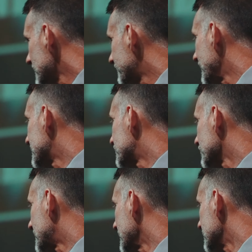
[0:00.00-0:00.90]
affect your
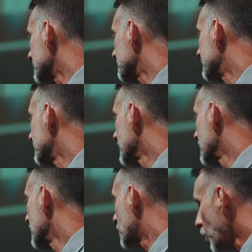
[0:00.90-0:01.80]
kingdom.
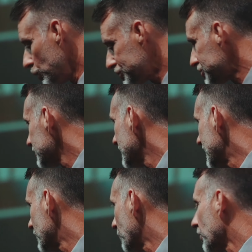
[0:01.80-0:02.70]
Culture
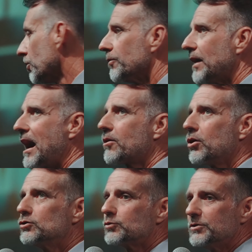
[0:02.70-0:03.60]
in a world. I'll
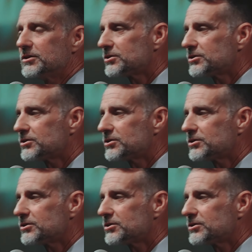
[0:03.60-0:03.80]
close with this